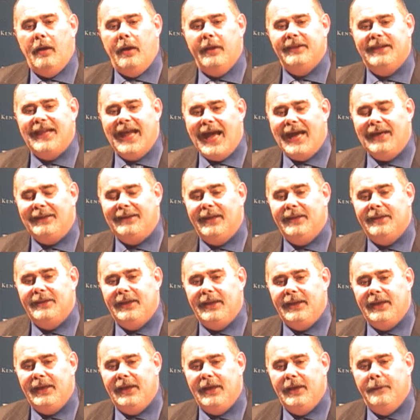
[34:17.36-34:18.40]
that
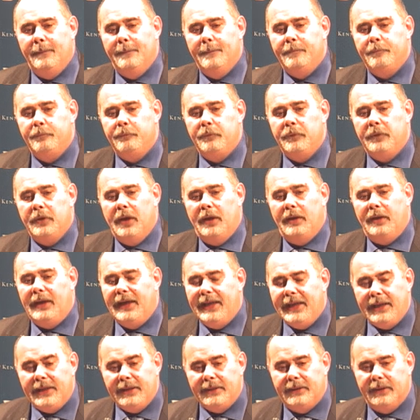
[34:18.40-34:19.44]
the
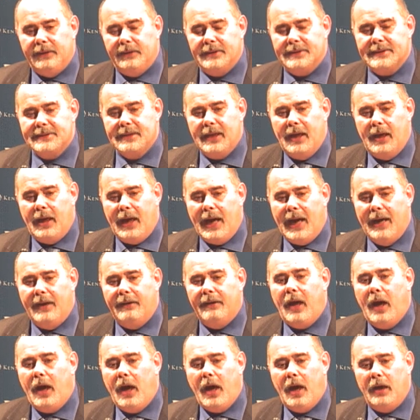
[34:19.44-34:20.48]
leaders
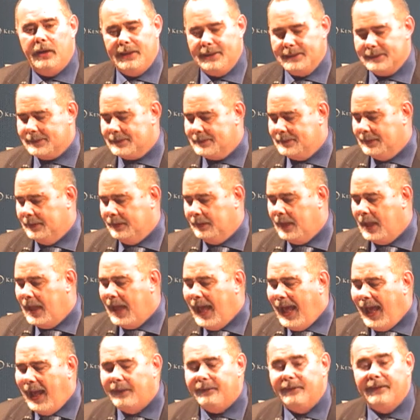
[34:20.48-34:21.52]
are honest
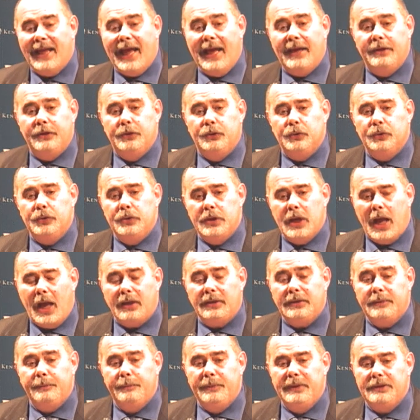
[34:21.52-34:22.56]
and they do
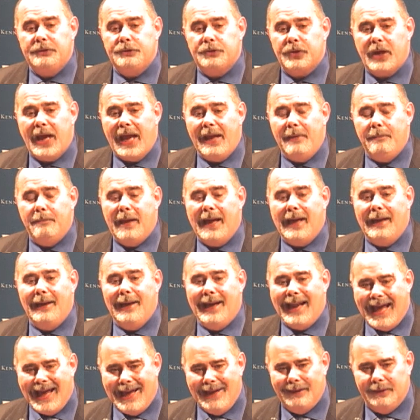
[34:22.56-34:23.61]
not betray my
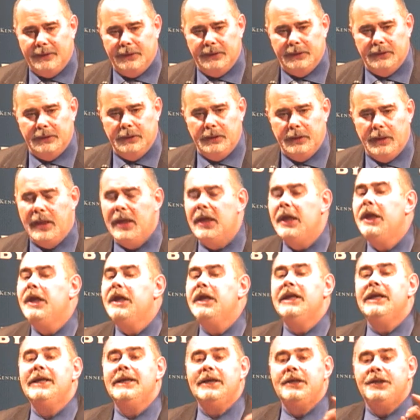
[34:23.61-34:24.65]
land.
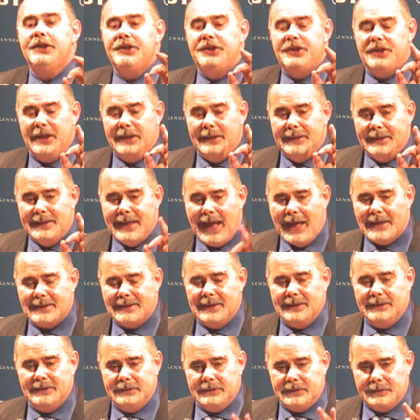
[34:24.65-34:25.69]
She
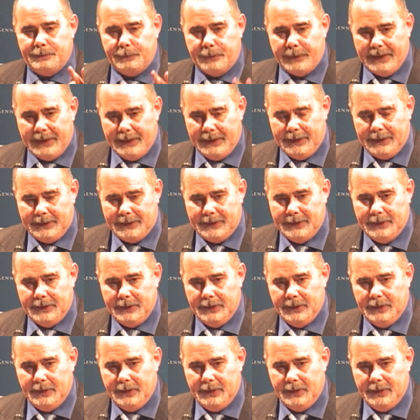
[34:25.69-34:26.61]
doesn't speak